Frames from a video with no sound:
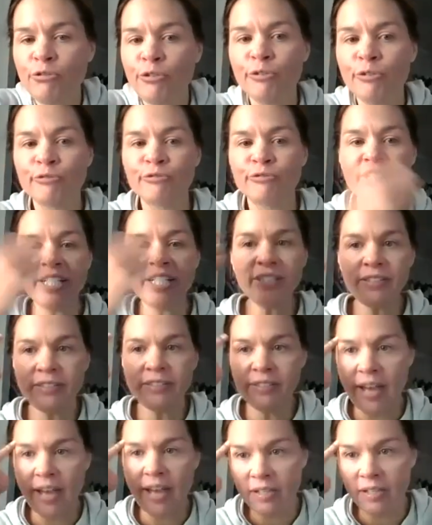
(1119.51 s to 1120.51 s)
to
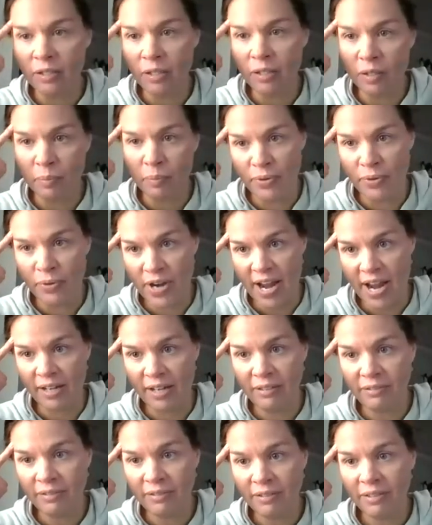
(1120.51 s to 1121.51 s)
reset your
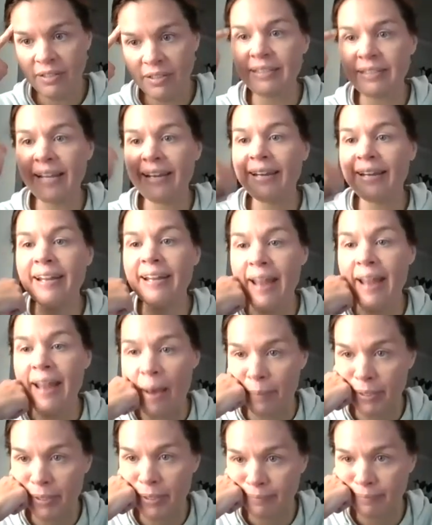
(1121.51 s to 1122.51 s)
brain than taking a
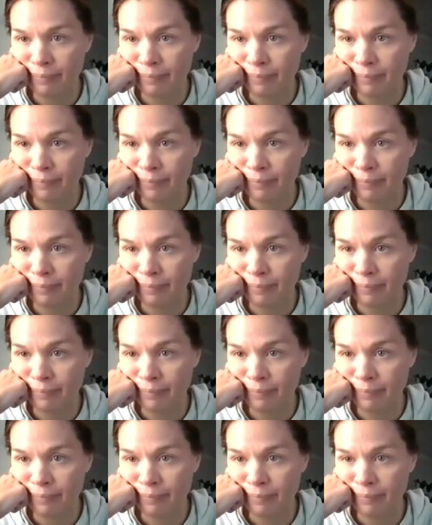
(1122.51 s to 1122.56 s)
nap,